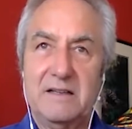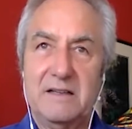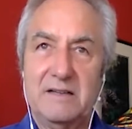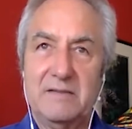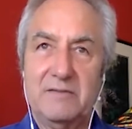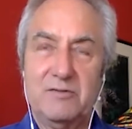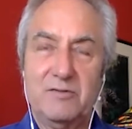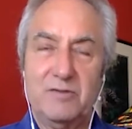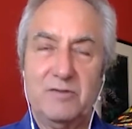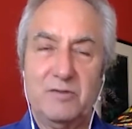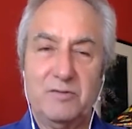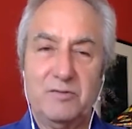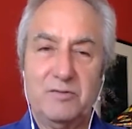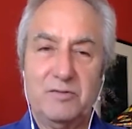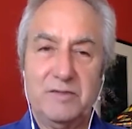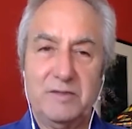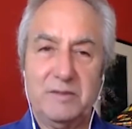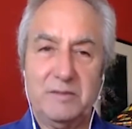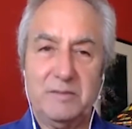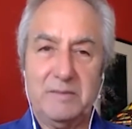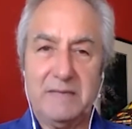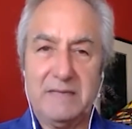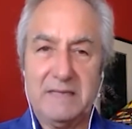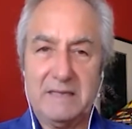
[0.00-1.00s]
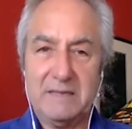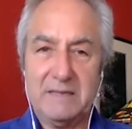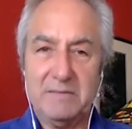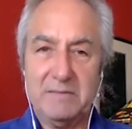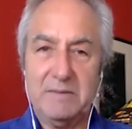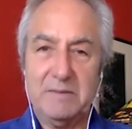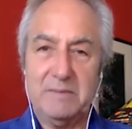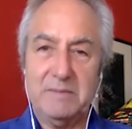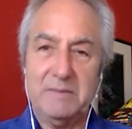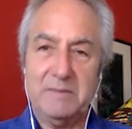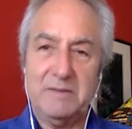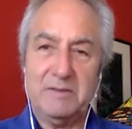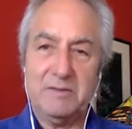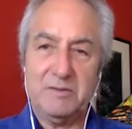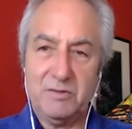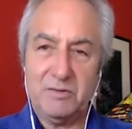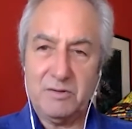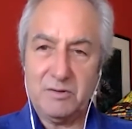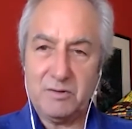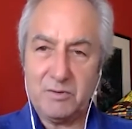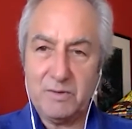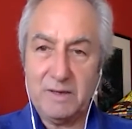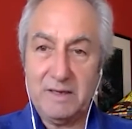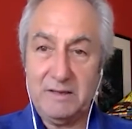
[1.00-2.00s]
fulfill my commitment to
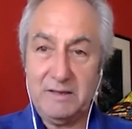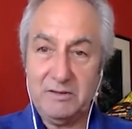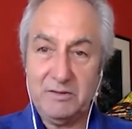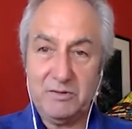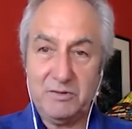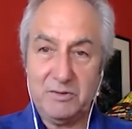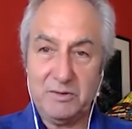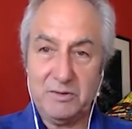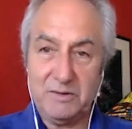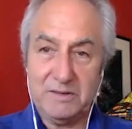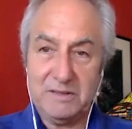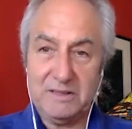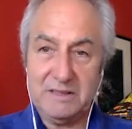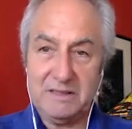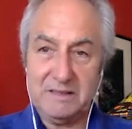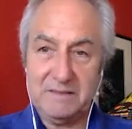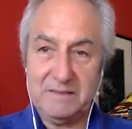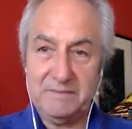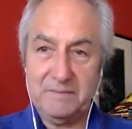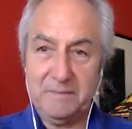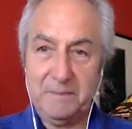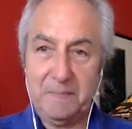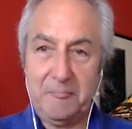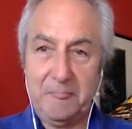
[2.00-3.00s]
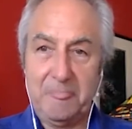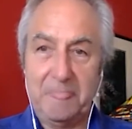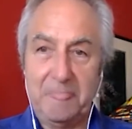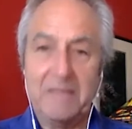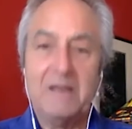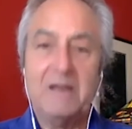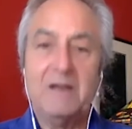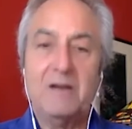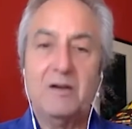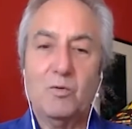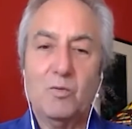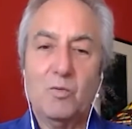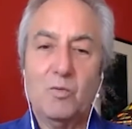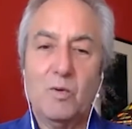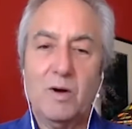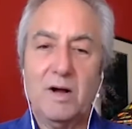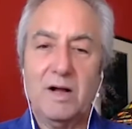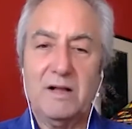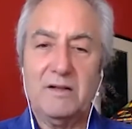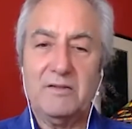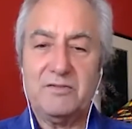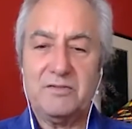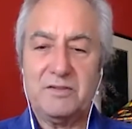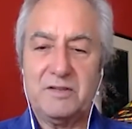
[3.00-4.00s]
the creditors
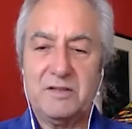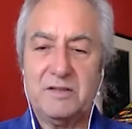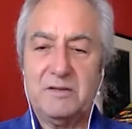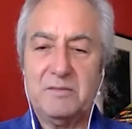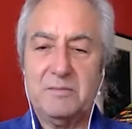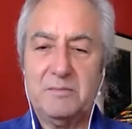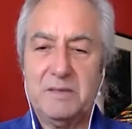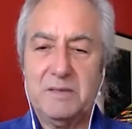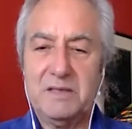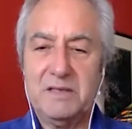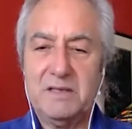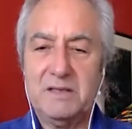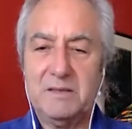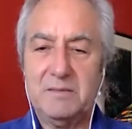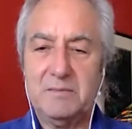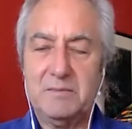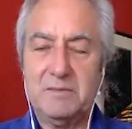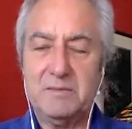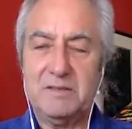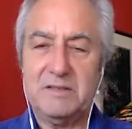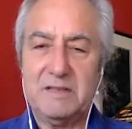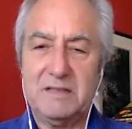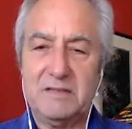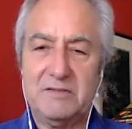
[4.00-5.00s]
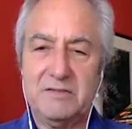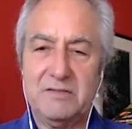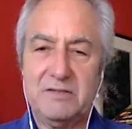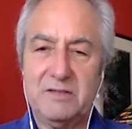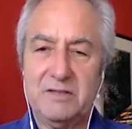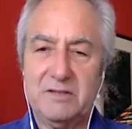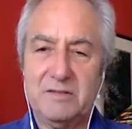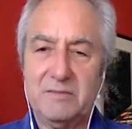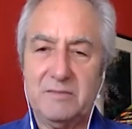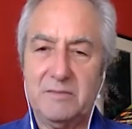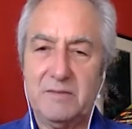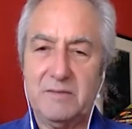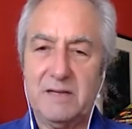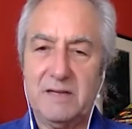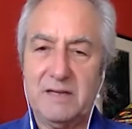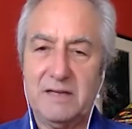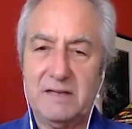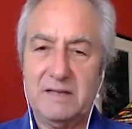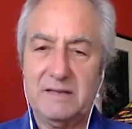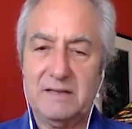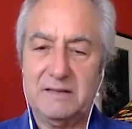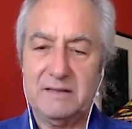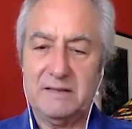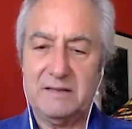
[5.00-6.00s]
while still being in possession of
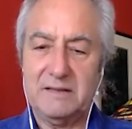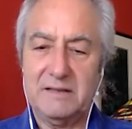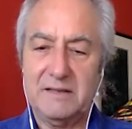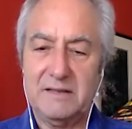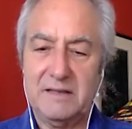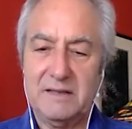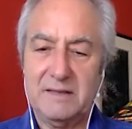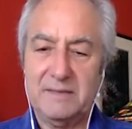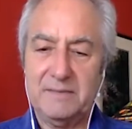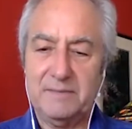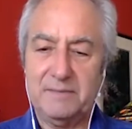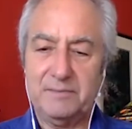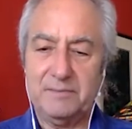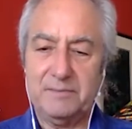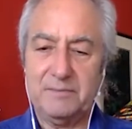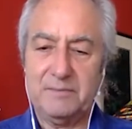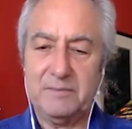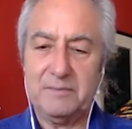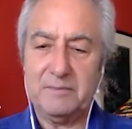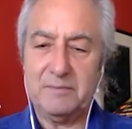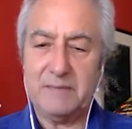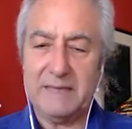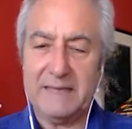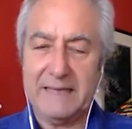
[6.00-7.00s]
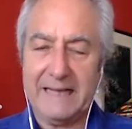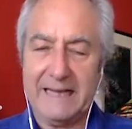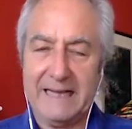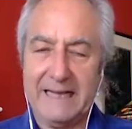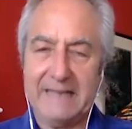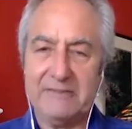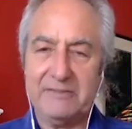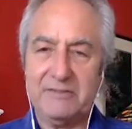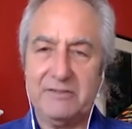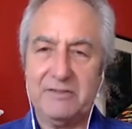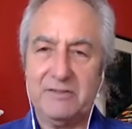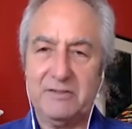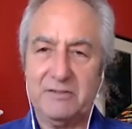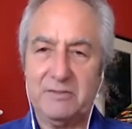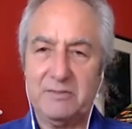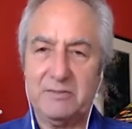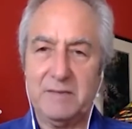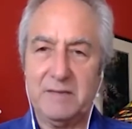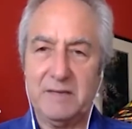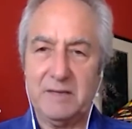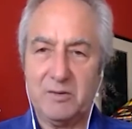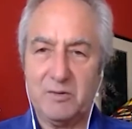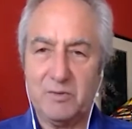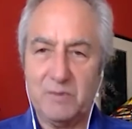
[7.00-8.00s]
my my assets,
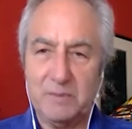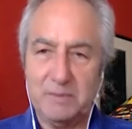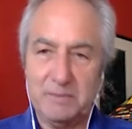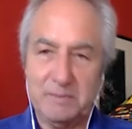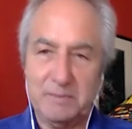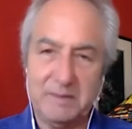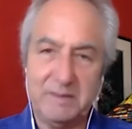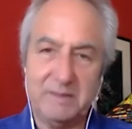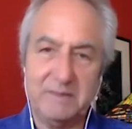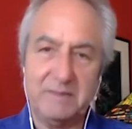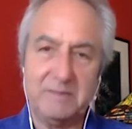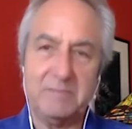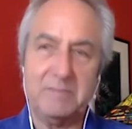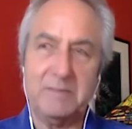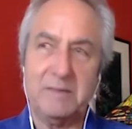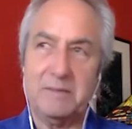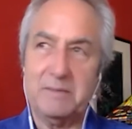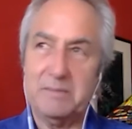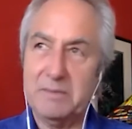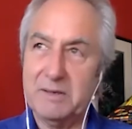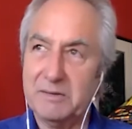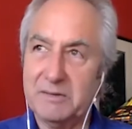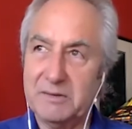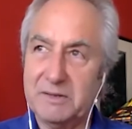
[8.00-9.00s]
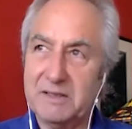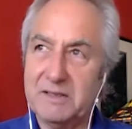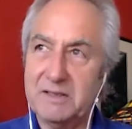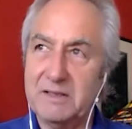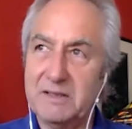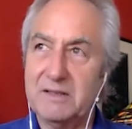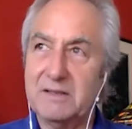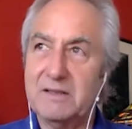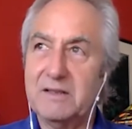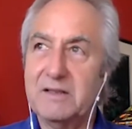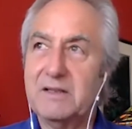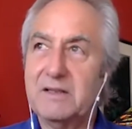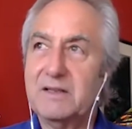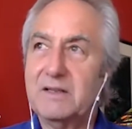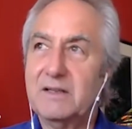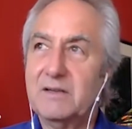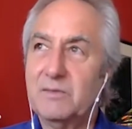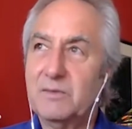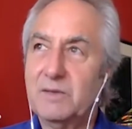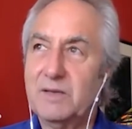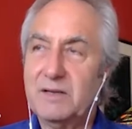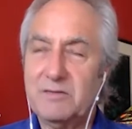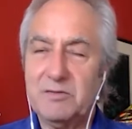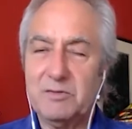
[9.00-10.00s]
my equipment, my building,
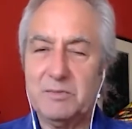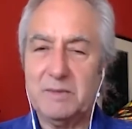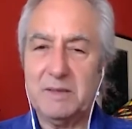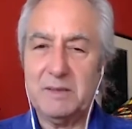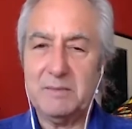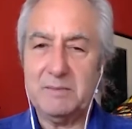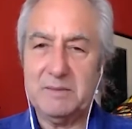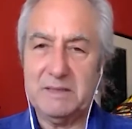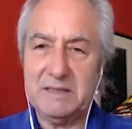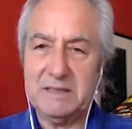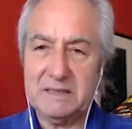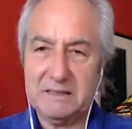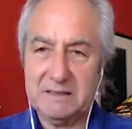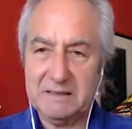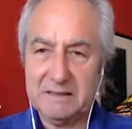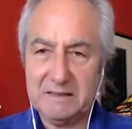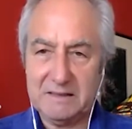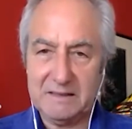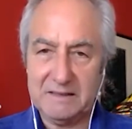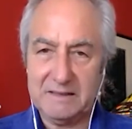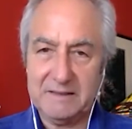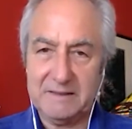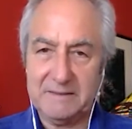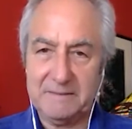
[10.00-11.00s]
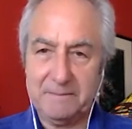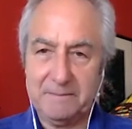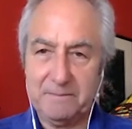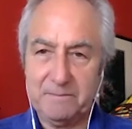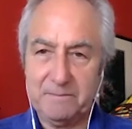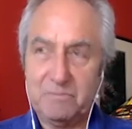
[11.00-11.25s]
whatever my business is.